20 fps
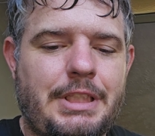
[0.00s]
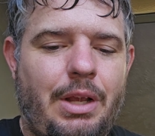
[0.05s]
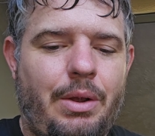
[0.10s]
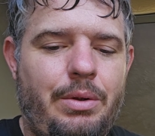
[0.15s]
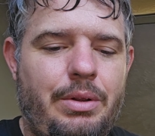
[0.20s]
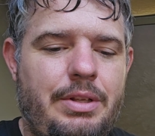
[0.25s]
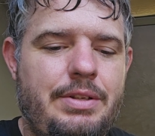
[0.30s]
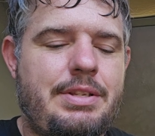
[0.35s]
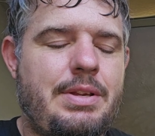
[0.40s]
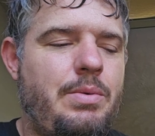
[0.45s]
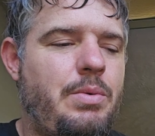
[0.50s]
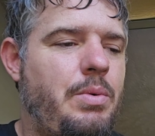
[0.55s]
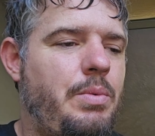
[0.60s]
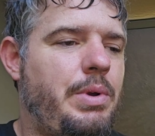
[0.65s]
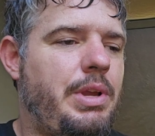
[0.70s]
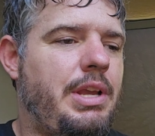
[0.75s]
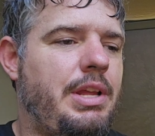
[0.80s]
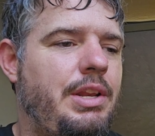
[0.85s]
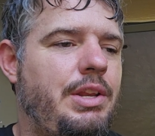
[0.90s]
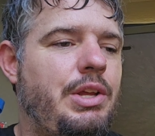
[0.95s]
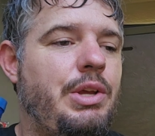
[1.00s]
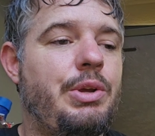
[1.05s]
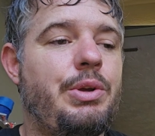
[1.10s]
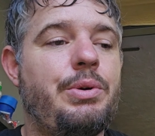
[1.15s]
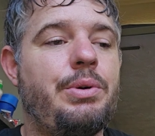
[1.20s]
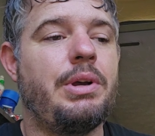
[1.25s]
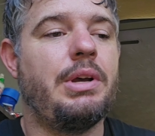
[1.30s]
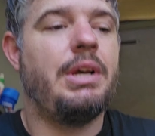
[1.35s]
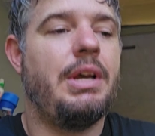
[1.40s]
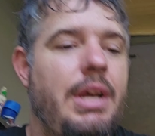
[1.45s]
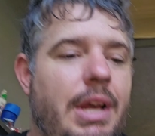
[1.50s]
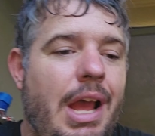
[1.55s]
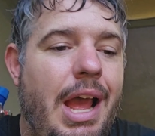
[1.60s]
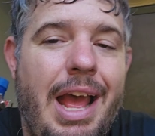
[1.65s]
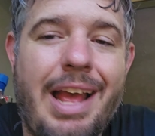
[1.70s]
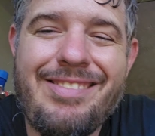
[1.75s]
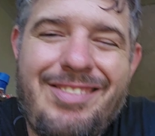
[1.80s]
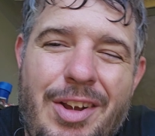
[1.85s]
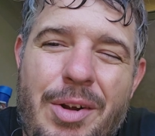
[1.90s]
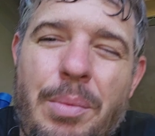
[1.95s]
Let's see what we can do.
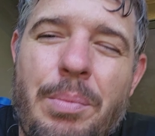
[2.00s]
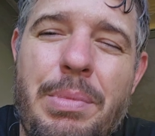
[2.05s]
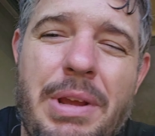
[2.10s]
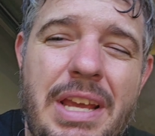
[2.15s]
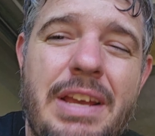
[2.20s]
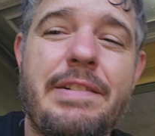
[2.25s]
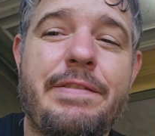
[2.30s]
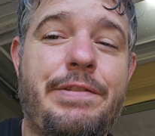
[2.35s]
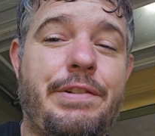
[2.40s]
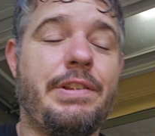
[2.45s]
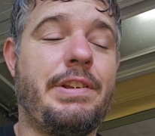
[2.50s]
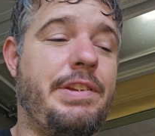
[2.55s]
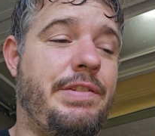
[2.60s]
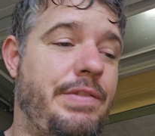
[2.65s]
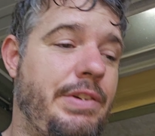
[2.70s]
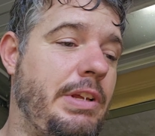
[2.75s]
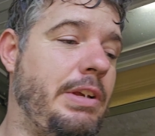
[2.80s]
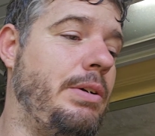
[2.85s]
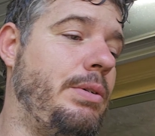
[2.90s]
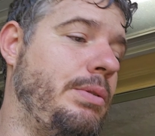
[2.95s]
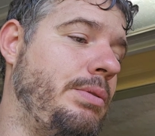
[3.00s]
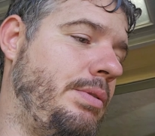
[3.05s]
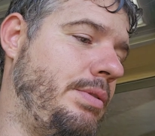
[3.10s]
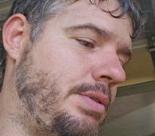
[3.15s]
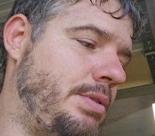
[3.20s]
That's going to be it for this video.